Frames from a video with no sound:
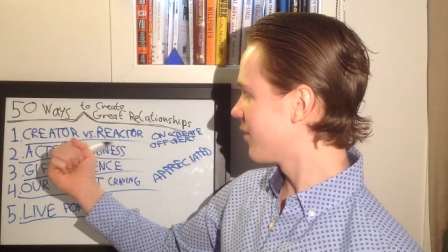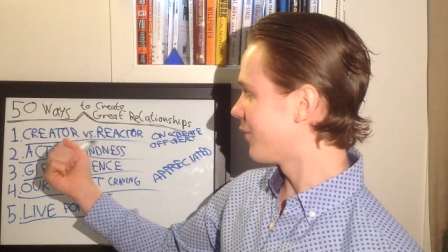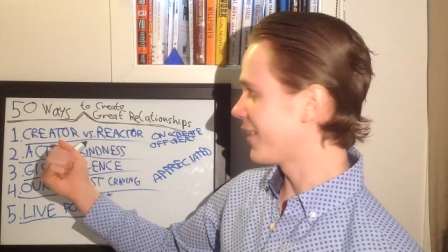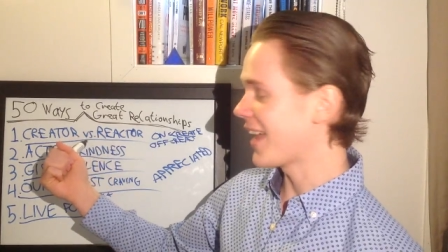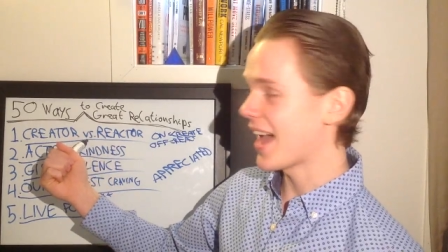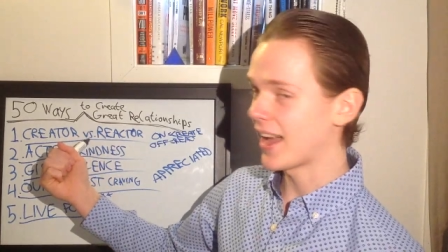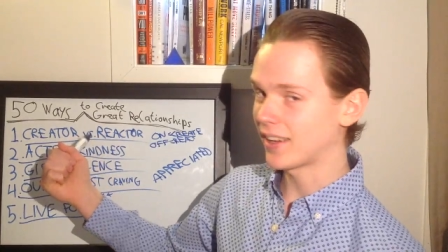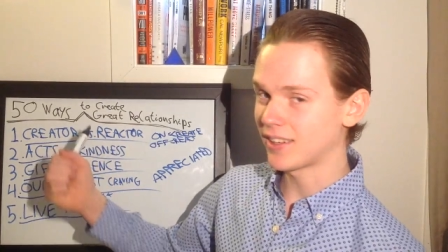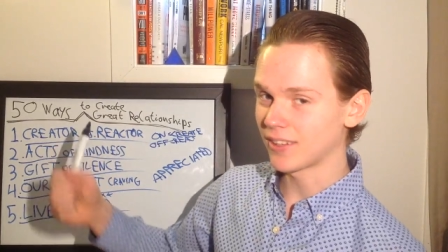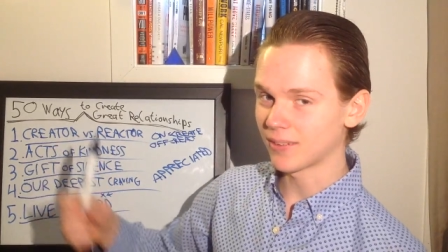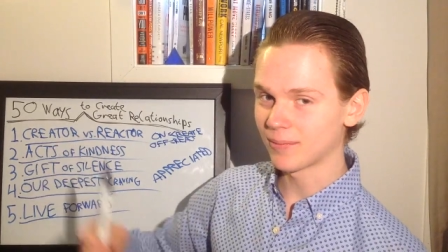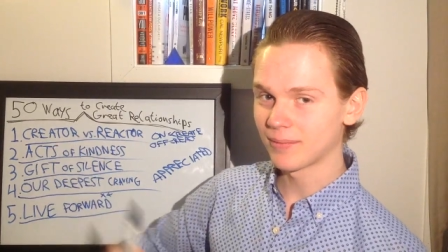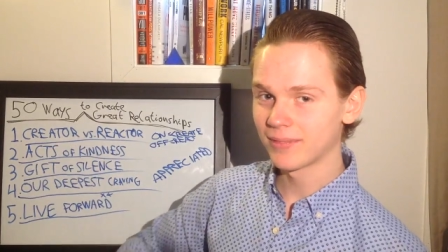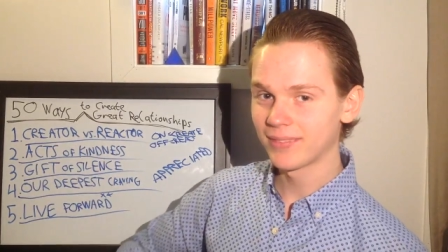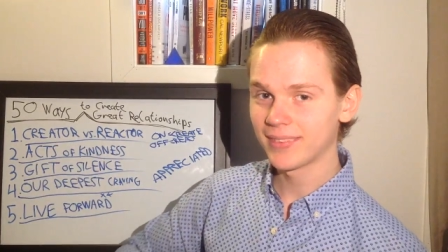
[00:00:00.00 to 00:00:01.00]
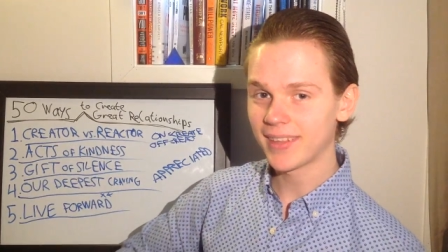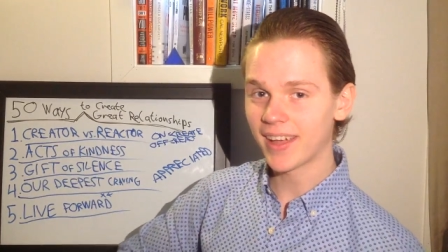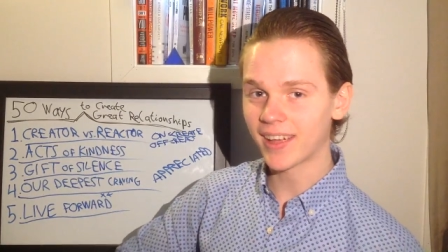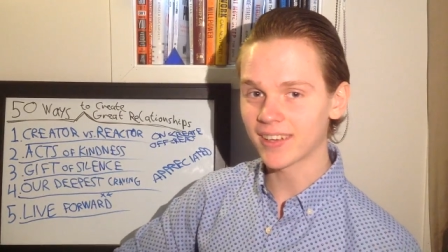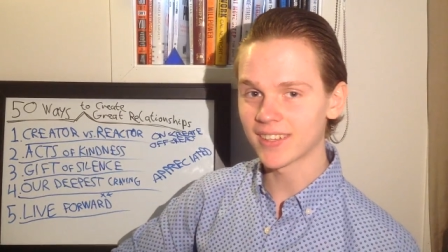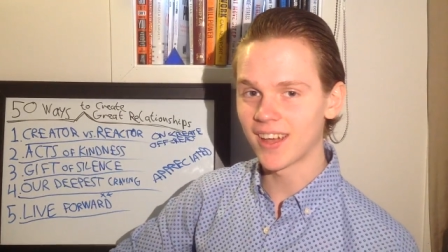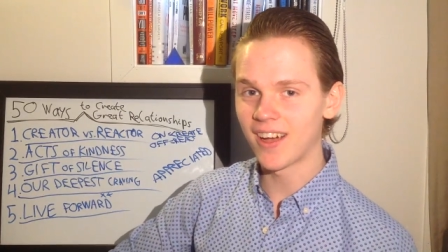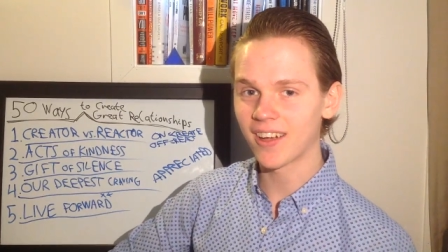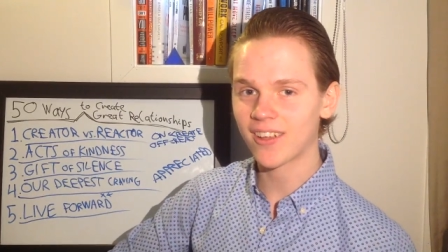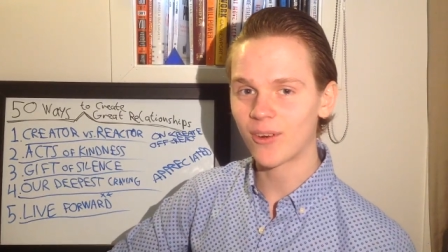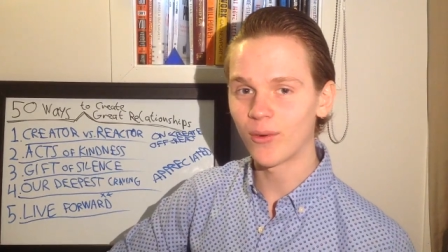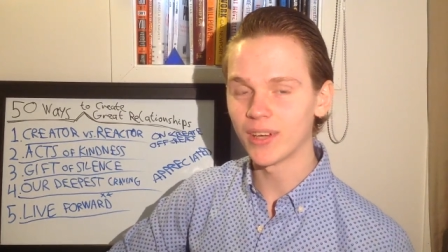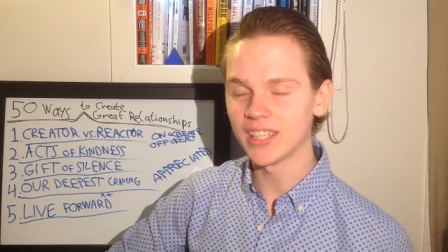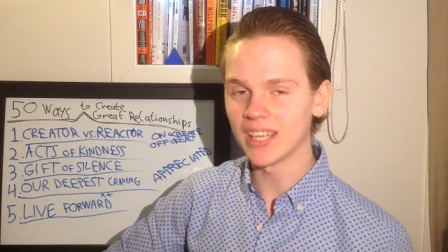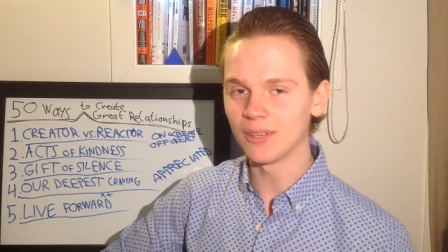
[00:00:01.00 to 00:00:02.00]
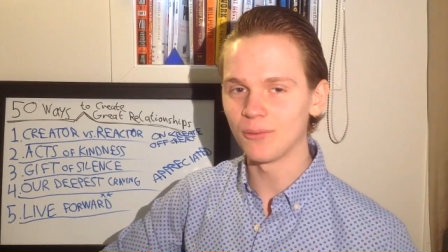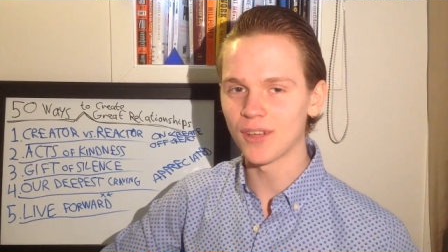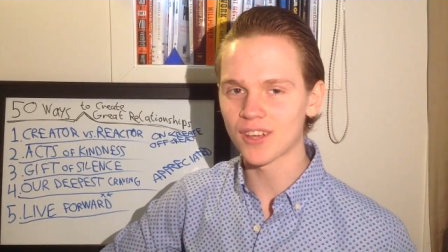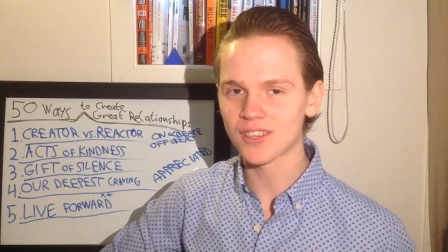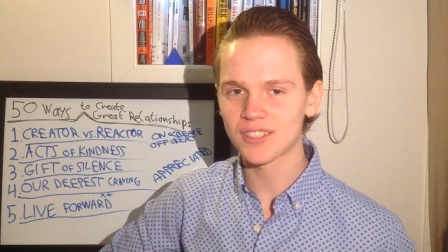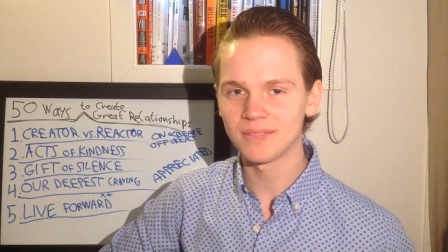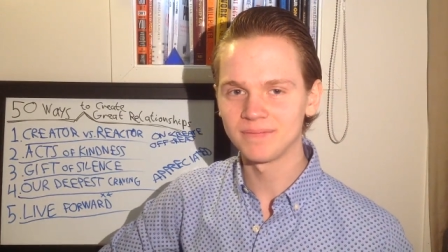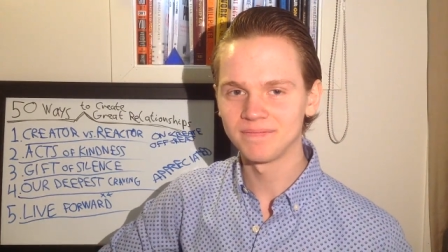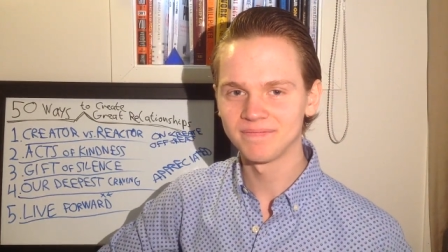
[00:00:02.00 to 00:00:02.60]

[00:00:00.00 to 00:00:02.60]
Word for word: reacting like a dog or a dead fish.